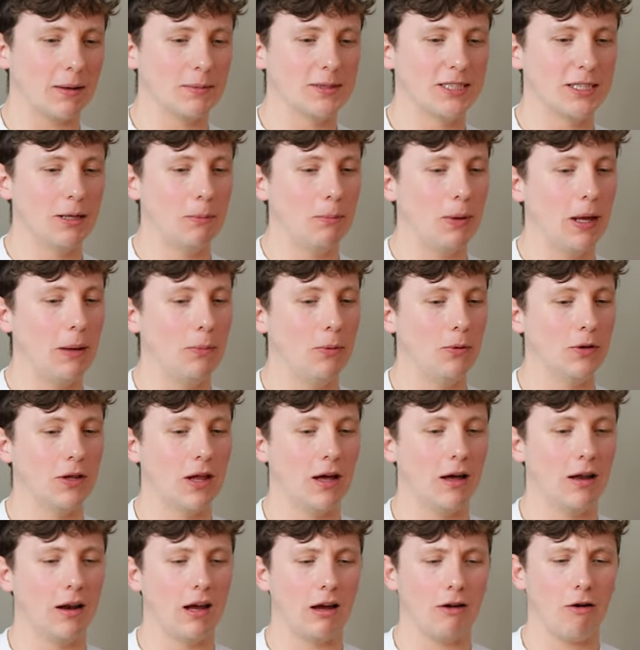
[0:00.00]
I'm seeing people
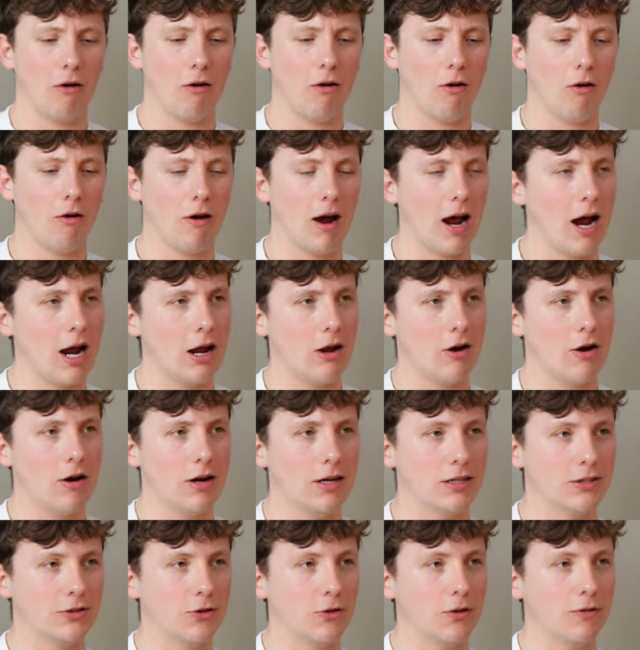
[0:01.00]
that are like, oh,
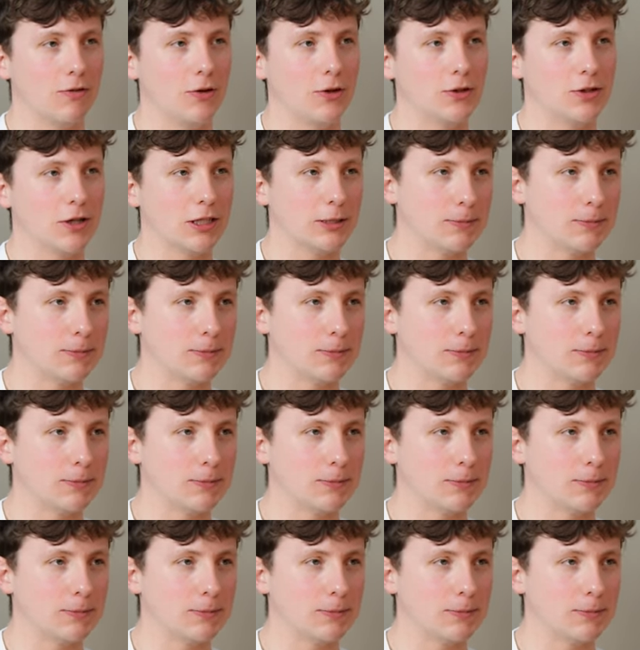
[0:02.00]
AI is not the future.